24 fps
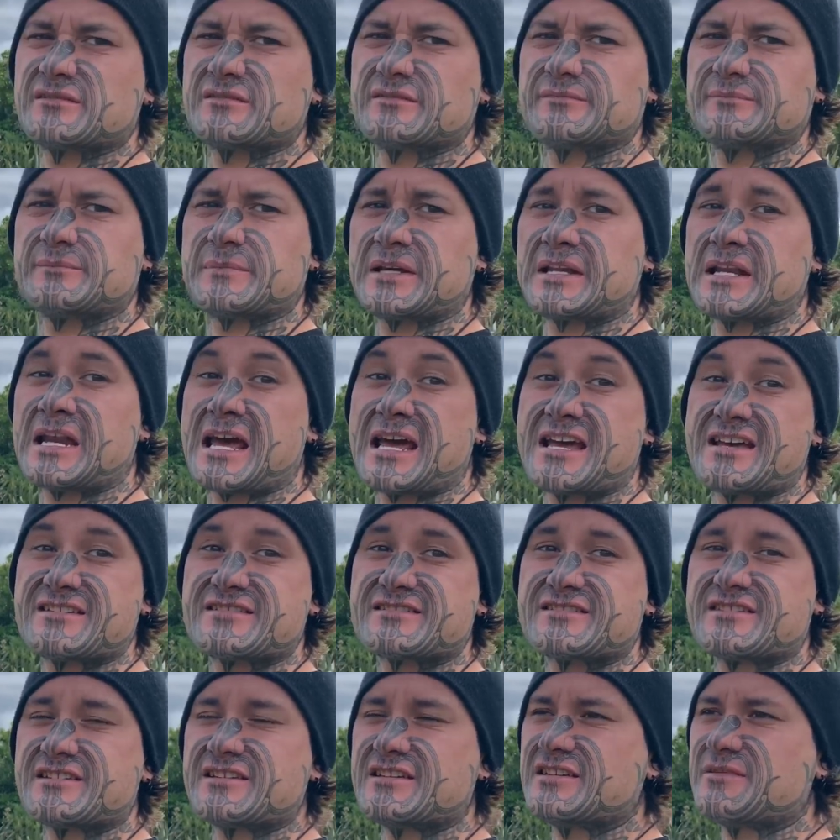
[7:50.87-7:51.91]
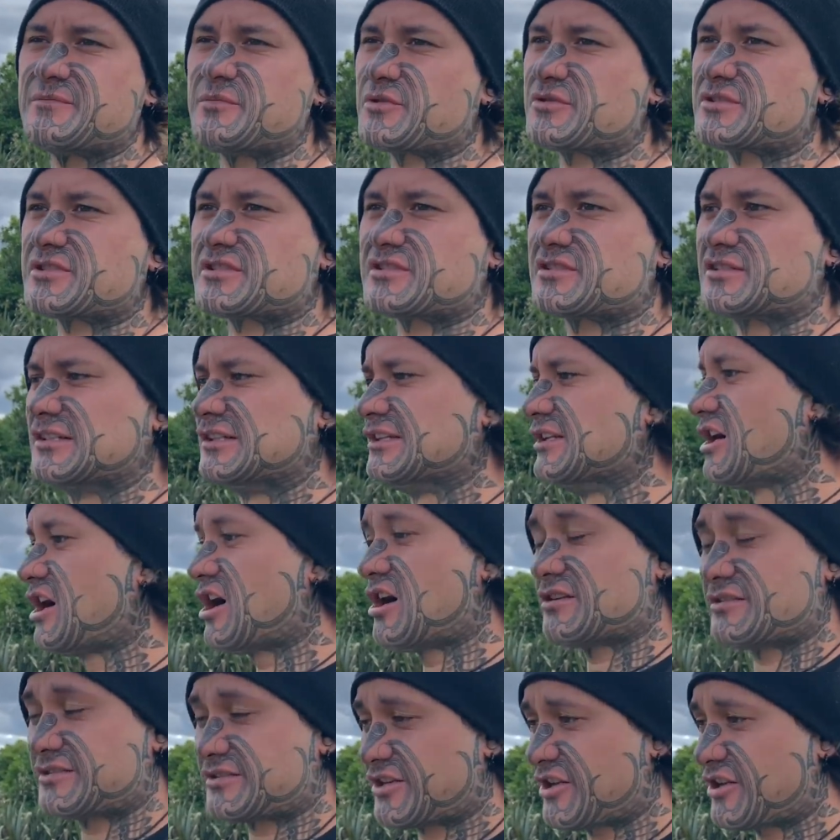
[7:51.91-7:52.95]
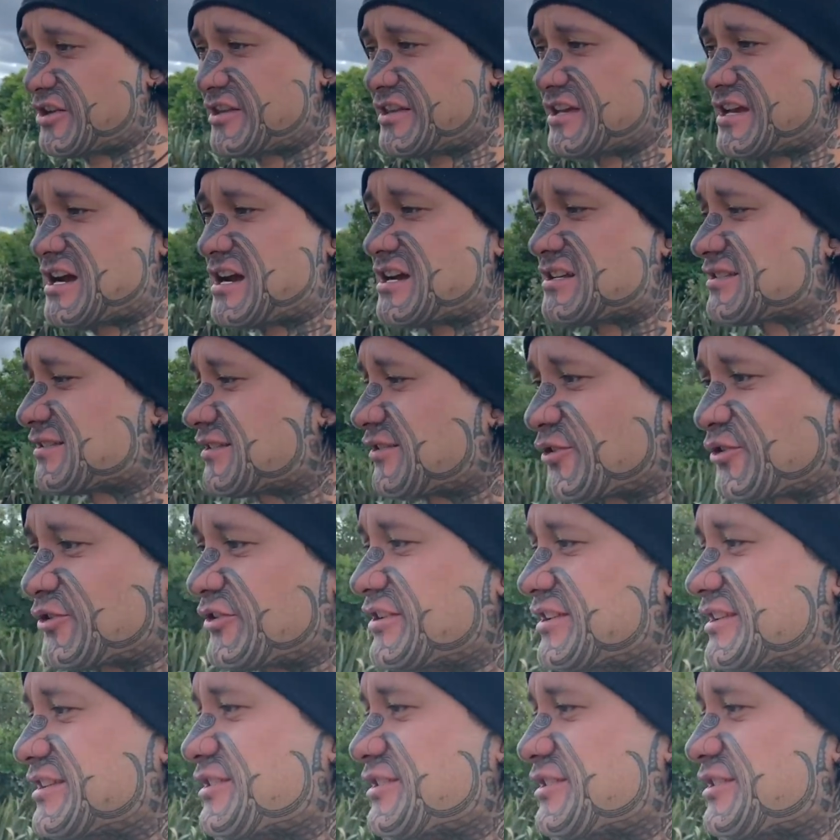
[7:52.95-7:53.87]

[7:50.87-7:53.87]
Wow. Me and Hayes, yeah, yeah. we just I'd just go to house, knock on the